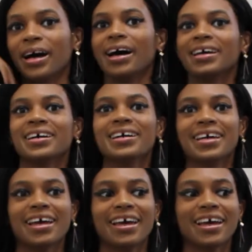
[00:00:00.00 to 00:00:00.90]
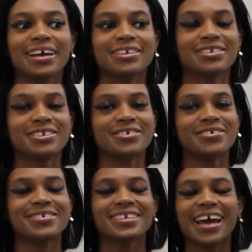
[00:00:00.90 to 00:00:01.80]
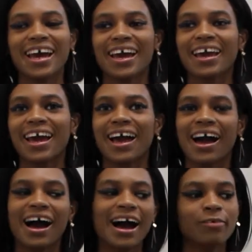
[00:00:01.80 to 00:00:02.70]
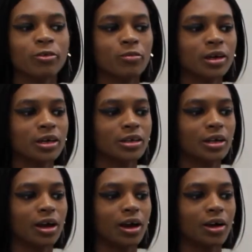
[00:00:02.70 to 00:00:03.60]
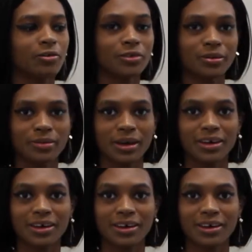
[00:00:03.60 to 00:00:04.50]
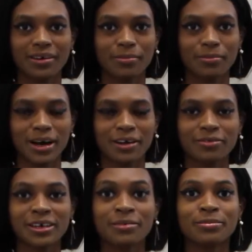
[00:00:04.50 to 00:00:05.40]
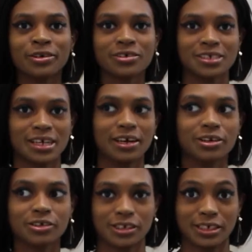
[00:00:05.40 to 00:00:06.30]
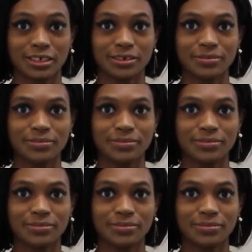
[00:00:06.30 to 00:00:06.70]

Naya and today I will be remaking my rainbow sangria.